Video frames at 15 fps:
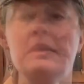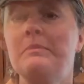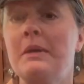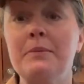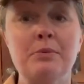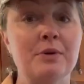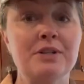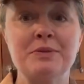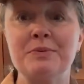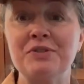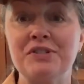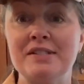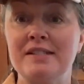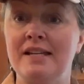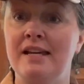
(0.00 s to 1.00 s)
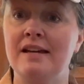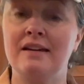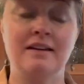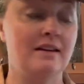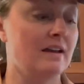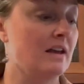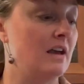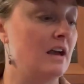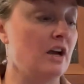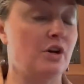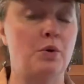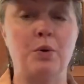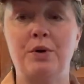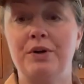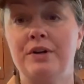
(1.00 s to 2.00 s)
My boys will just take a
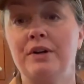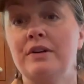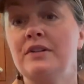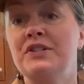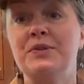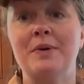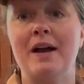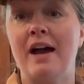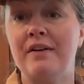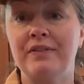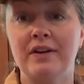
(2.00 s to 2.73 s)
1/4 to 1/2